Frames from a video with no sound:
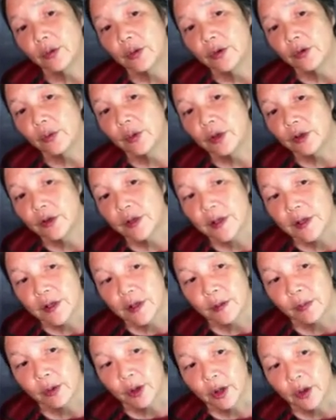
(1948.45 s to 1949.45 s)
your sewage
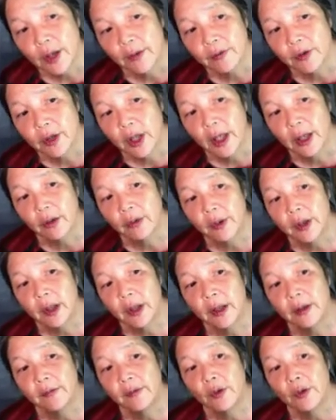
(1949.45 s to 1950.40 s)
system when you have diarrhea.